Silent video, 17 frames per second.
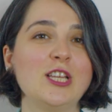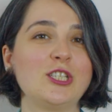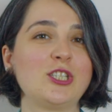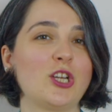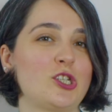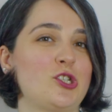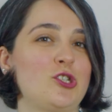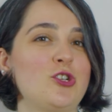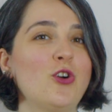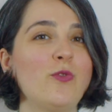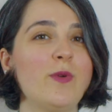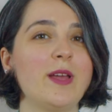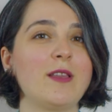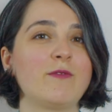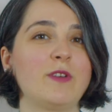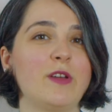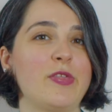So show
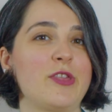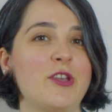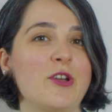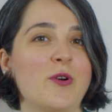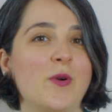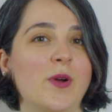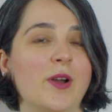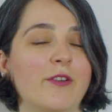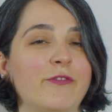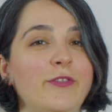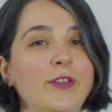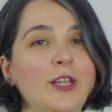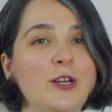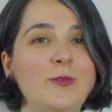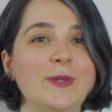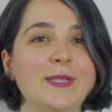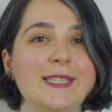it with your
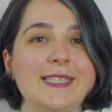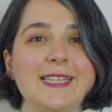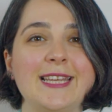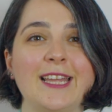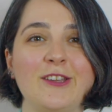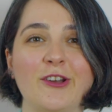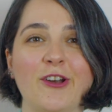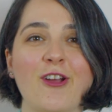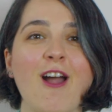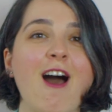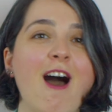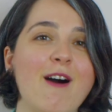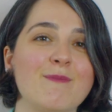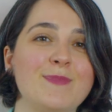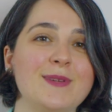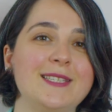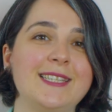fluency and your
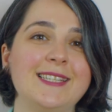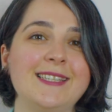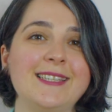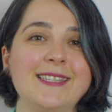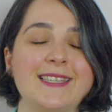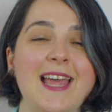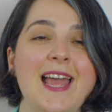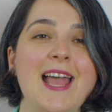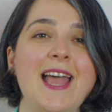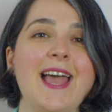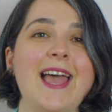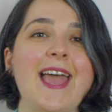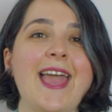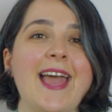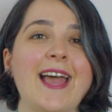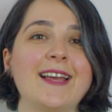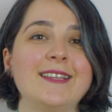competence
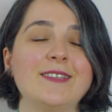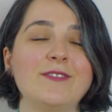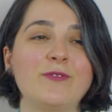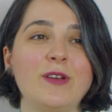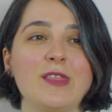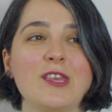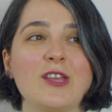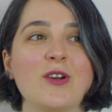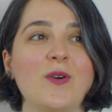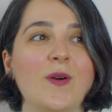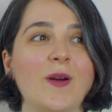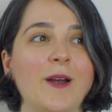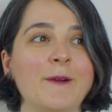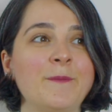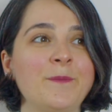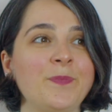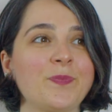and with
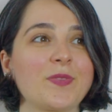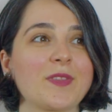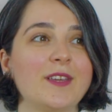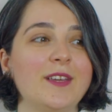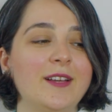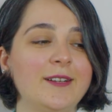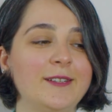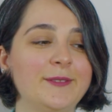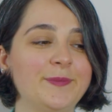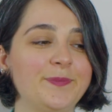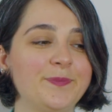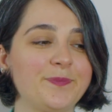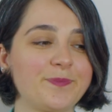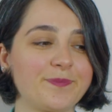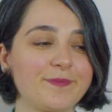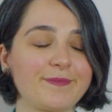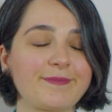your
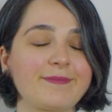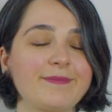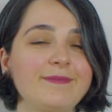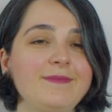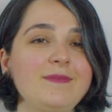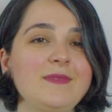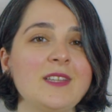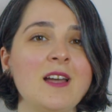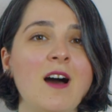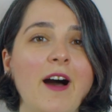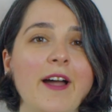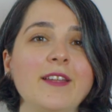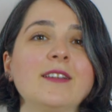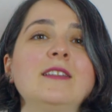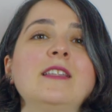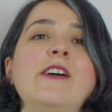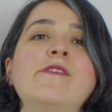
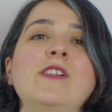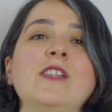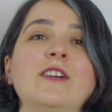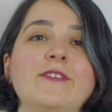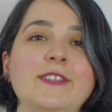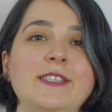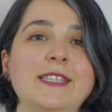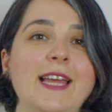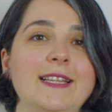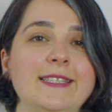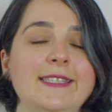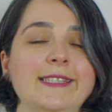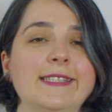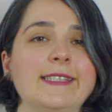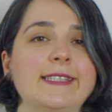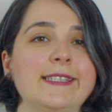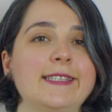higher level of
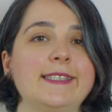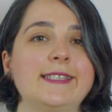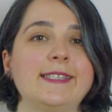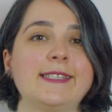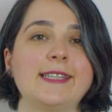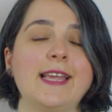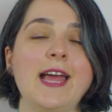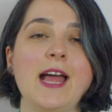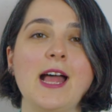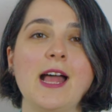sentences.